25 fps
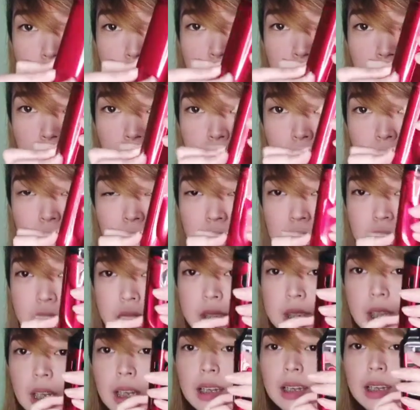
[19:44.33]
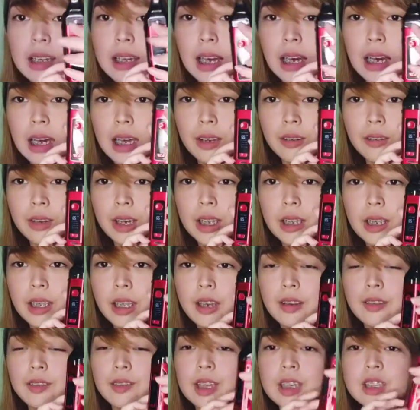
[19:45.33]
review this guy right
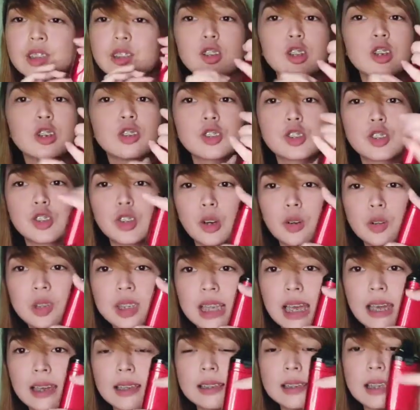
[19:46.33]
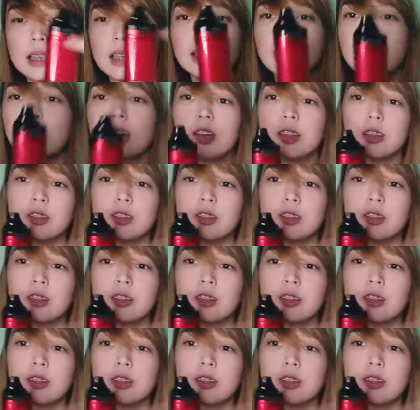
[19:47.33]
here. This looks so sexy.